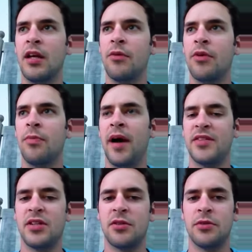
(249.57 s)
with
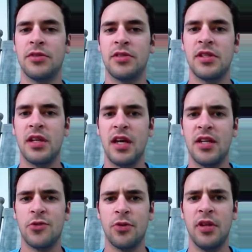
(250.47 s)
bicycles,
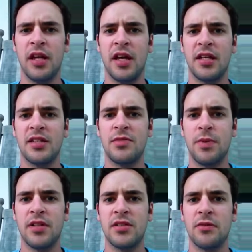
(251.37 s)
it's really an
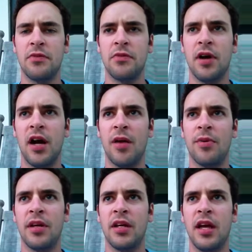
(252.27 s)
expensive
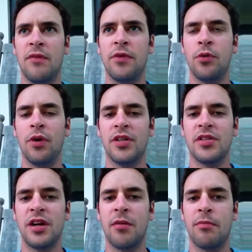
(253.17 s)
hobby if you want to
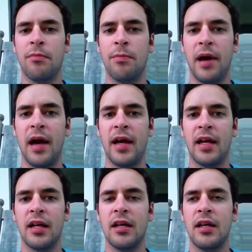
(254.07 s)
start
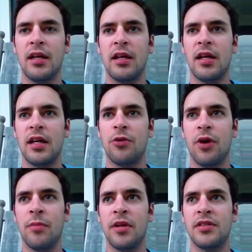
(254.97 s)
buying
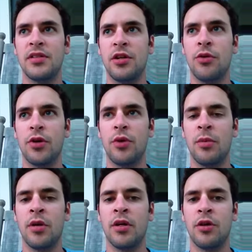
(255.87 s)
equipment,
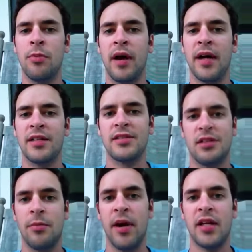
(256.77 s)
new bikes.
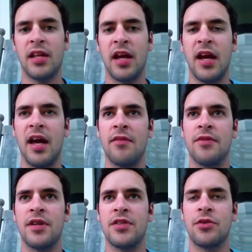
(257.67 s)
The bike that I have
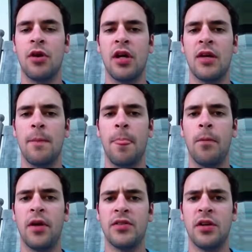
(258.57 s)
is great,
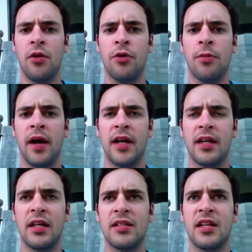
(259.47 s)
but it's an older bike.
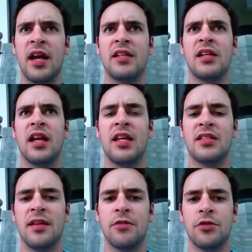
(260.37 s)
It's a
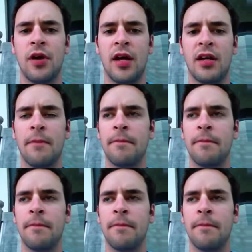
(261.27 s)
1987 Trek,